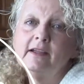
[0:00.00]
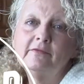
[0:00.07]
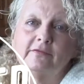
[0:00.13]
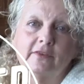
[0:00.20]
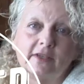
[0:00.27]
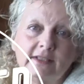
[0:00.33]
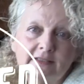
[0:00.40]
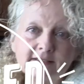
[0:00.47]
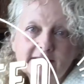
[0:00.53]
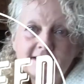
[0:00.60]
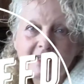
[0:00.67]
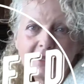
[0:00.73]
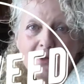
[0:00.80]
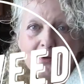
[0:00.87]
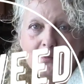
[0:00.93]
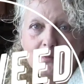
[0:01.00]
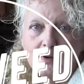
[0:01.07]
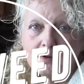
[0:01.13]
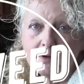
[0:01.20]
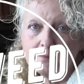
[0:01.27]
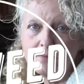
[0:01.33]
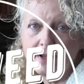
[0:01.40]
friends,
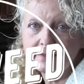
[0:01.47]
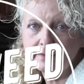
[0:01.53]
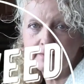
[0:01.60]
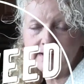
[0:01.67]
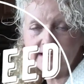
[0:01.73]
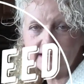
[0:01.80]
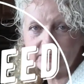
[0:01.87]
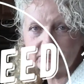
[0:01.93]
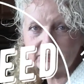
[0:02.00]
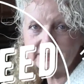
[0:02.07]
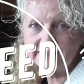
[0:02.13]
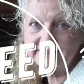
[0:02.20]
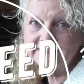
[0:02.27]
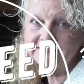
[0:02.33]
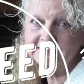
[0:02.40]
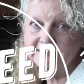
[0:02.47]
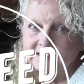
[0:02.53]
welcome back to my kitchen.